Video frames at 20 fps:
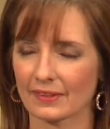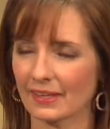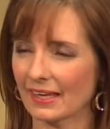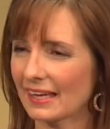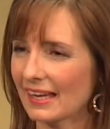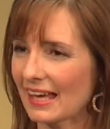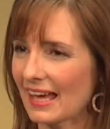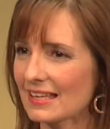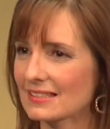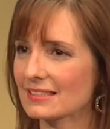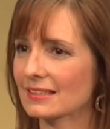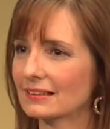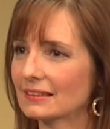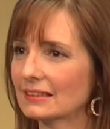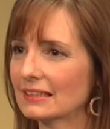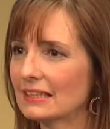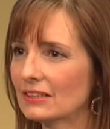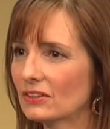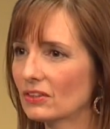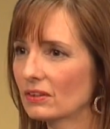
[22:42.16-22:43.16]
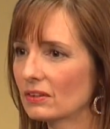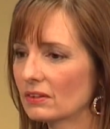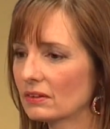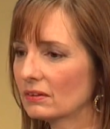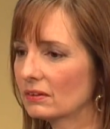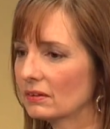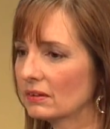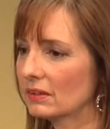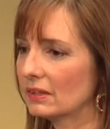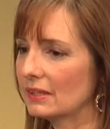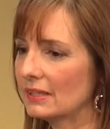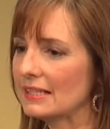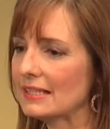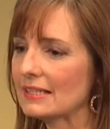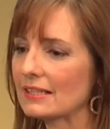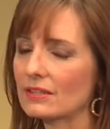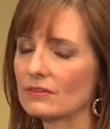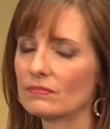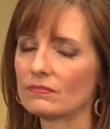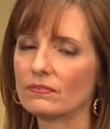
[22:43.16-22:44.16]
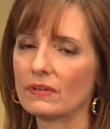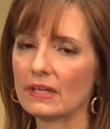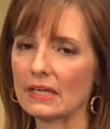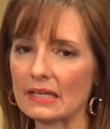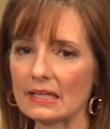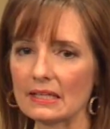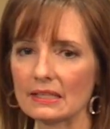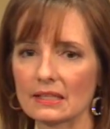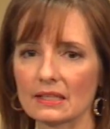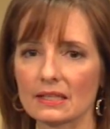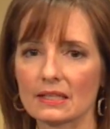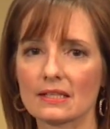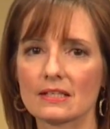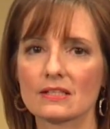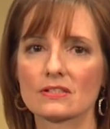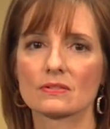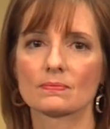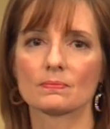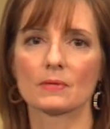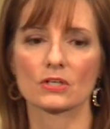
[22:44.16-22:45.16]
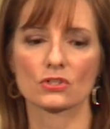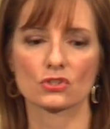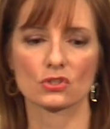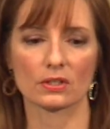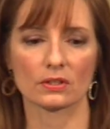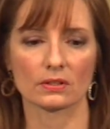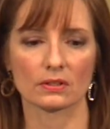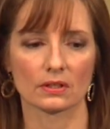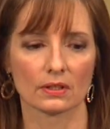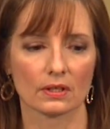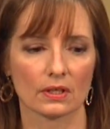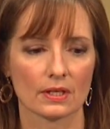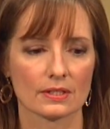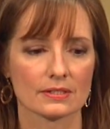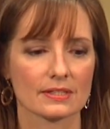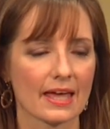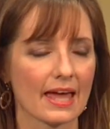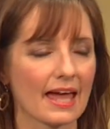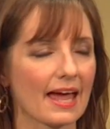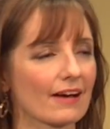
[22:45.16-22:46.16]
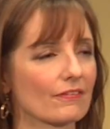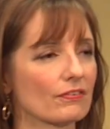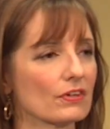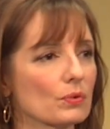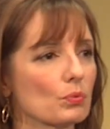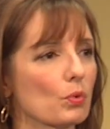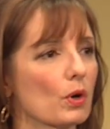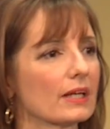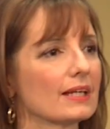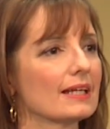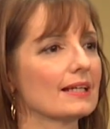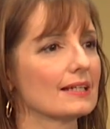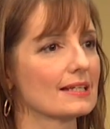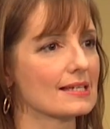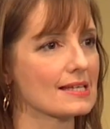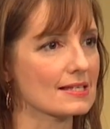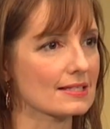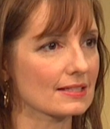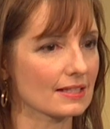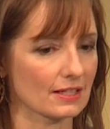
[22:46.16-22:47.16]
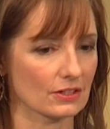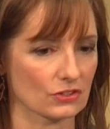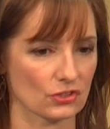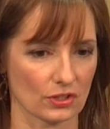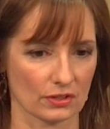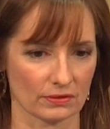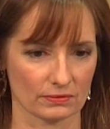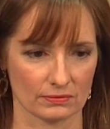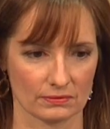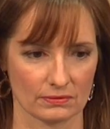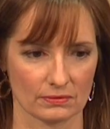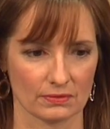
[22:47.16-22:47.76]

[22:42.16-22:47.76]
And as a leader, he conveyed his mission to everyone in his kitchen.